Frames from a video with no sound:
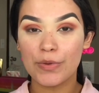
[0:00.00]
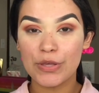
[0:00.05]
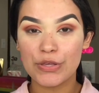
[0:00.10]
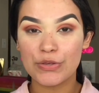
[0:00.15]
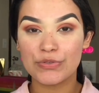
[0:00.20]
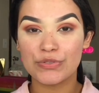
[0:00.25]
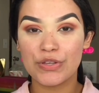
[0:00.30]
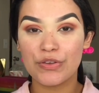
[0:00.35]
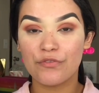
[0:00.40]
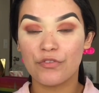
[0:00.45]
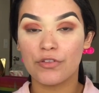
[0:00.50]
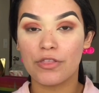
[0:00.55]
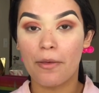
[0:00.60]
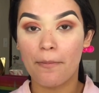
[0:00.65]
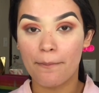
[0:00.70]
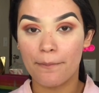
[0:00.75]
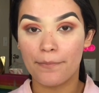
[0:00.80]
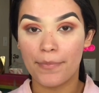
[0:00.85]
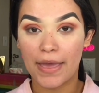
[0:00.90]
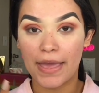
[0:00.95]
be using for the
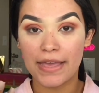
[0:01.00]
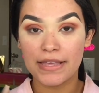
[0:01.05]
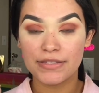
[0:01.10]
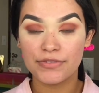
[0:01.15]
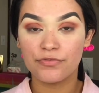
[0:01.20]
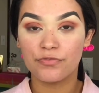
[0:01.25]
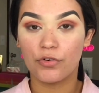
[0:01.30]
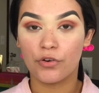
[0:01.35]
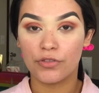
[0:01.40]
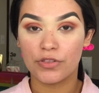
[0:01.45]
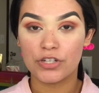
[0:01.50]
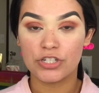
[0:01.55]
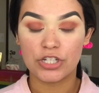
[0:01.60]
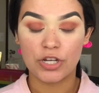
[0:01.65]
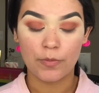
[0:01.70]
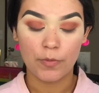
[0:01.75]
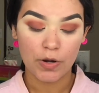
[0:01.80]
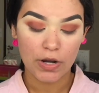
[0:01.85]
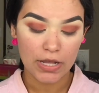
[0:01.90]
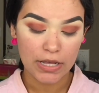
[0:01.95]
base for the
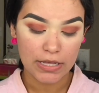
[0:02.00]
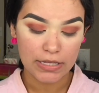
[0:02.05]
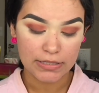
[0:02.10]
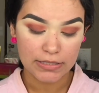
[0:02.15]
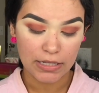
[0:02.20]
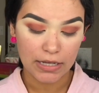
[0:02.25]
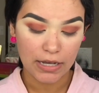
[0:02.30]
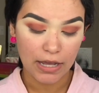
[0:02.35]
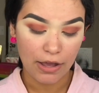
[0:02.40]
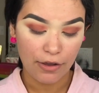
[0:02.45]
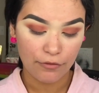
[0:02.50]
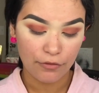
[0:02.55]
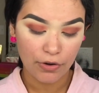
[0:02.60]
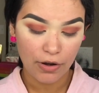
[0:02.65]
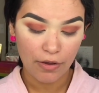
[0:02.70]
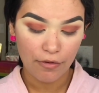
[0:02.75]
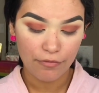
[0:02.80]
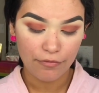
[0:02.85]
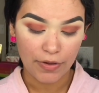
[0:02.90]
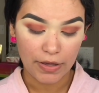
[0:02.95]
shimmer is the
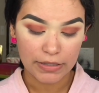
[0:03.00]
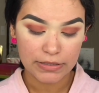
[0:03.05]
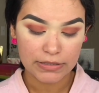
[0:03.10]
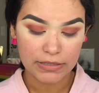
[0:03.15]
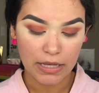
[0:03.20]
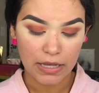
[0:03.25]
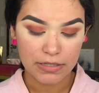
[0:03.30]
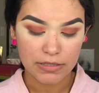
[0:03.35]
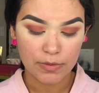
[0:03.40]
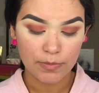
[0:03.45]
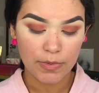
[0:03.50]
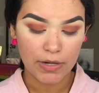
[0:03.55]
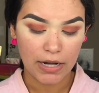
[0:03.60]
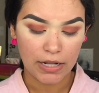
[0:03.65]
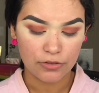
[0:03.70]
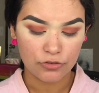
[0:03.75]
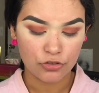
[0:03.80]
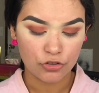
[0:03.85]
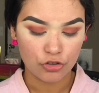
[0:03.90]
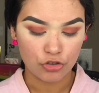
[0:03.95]
Cover FX Custom
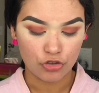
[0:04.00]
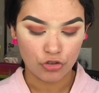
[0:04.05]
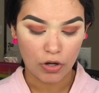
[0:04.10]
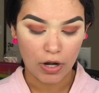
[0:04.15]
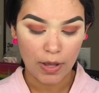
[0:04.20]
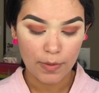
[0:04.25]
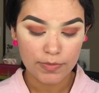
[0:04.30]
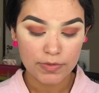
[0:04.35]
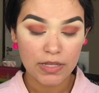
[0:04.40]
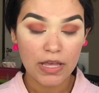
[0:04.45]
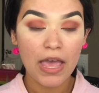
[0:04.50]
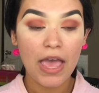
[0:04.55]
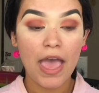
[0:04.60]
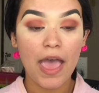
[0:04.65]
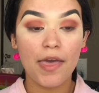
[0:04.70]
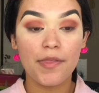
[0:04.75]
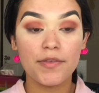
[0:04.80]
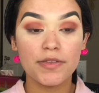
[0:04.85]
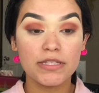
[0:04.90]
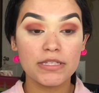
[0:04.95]
Enhancer Drops,
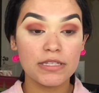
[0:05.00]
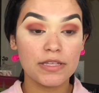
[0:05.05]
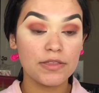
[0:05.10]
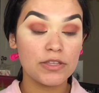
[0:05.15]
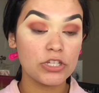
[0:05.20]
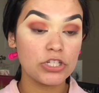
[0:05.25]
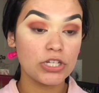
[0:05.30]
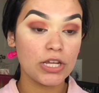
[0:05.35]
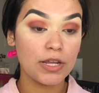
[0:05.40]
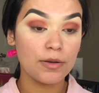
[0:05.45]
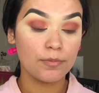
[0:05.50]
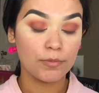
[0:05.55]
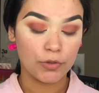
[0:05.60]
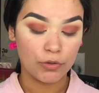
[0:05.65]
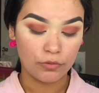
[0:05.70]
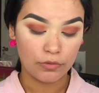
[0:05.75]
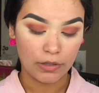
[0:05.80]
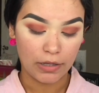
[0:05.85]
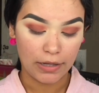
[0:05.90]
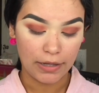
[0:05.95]
and this is in the shade
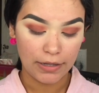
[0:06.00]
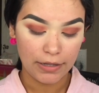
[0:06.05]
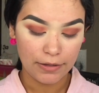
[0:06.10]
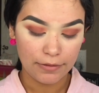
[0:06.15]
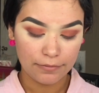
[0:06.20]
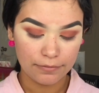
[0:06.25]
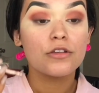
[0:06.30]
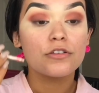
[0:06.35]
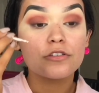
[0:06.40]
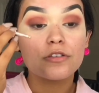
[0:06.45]
Moonlight.